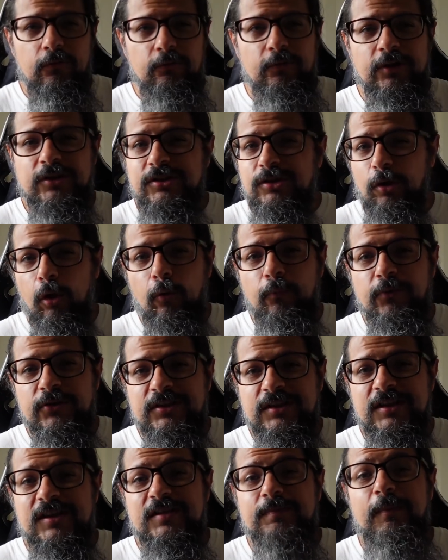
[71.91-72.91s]
which
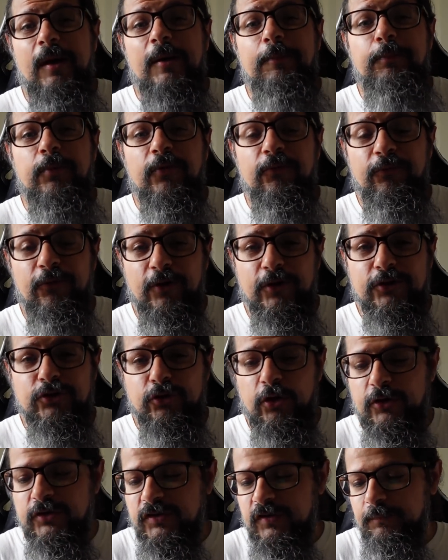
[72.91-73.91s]
obviously is my preferred
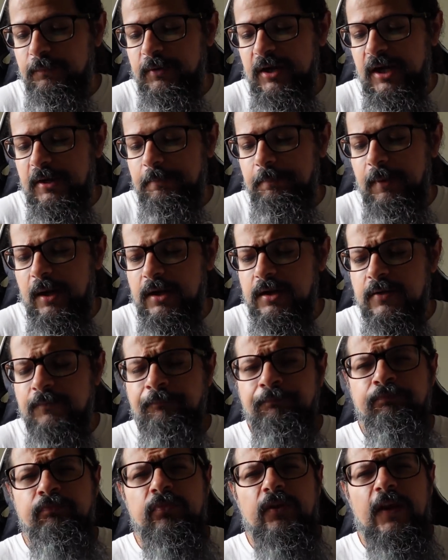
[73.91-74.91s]
choice of bread, but
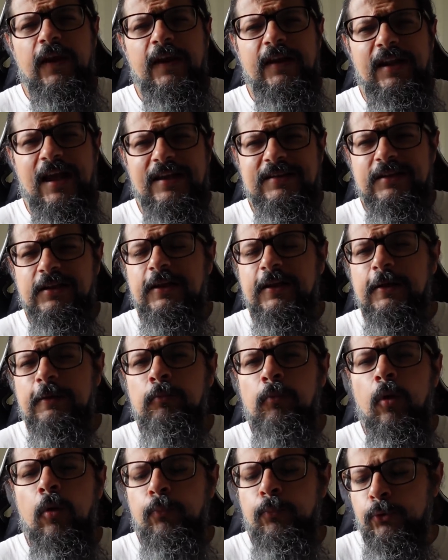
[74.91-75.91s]
it has a little
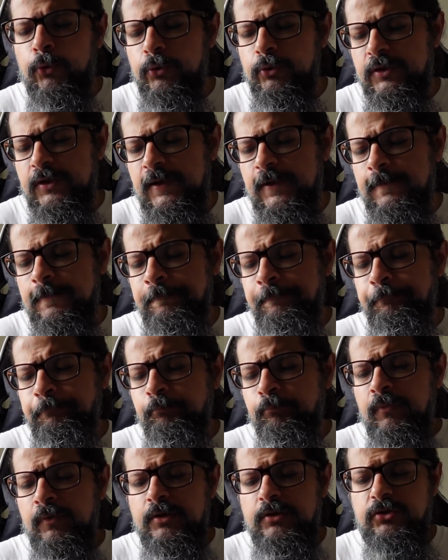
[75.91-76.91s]
more protein.
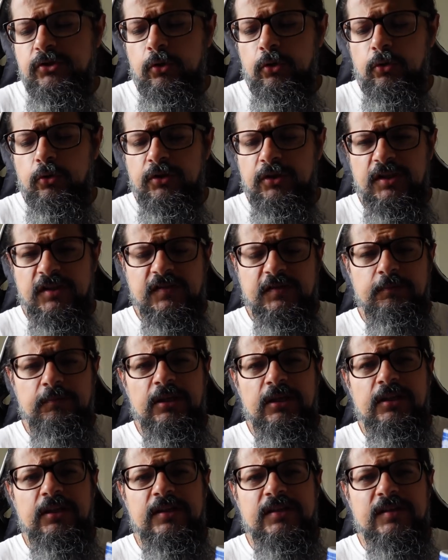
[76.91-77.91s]
So this
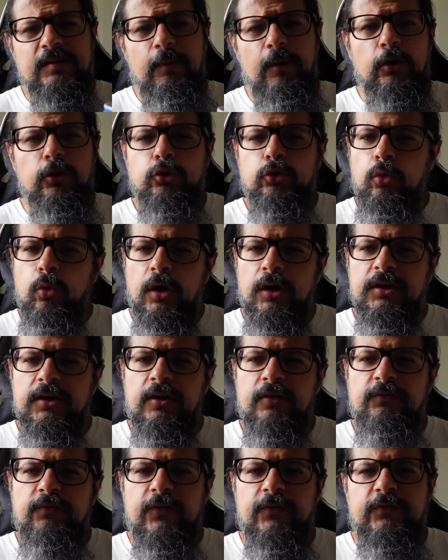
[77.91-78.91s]
meal is about
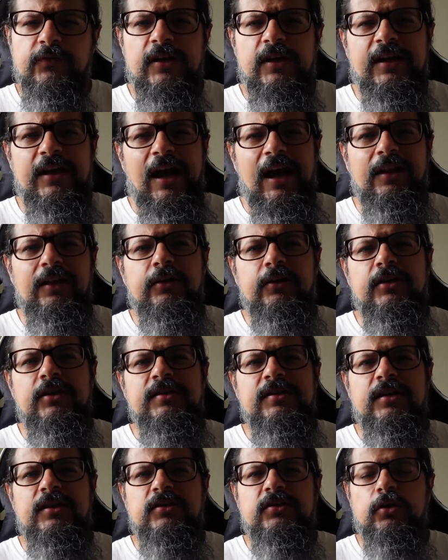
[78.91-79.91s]
250
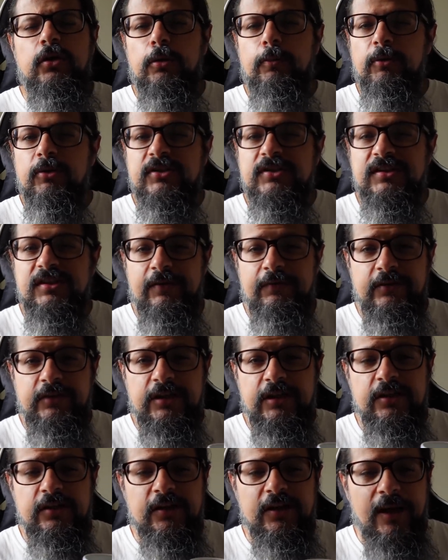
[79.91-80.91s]
calories and it's got about
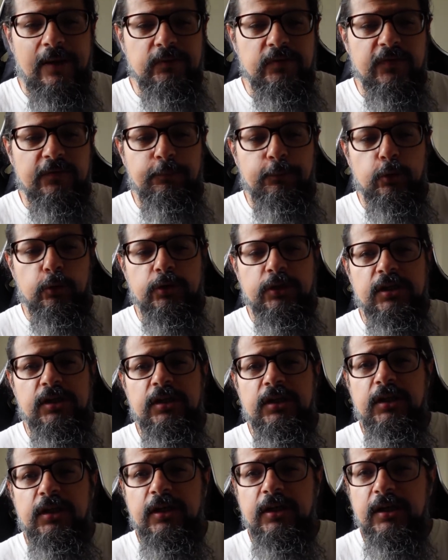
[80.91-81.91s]
17 grams of
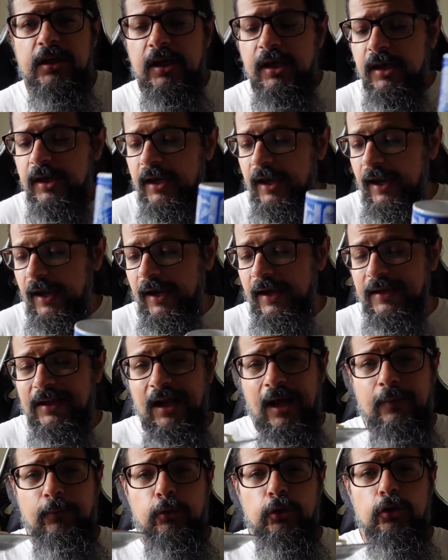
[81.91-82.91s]
protein in it. And
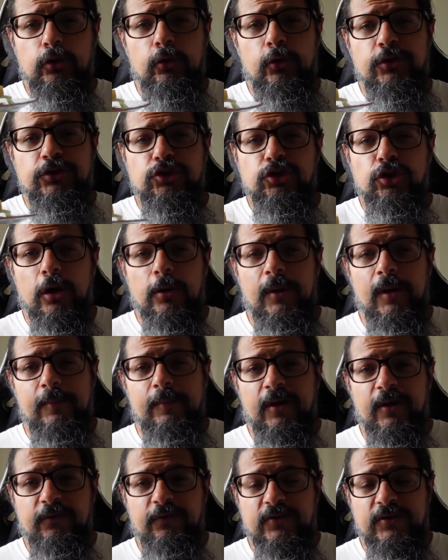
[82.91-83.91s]
I'm going to go enjoy my
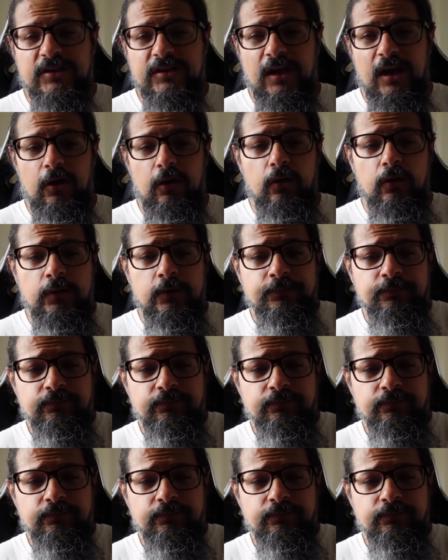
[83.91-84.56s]
breakfast now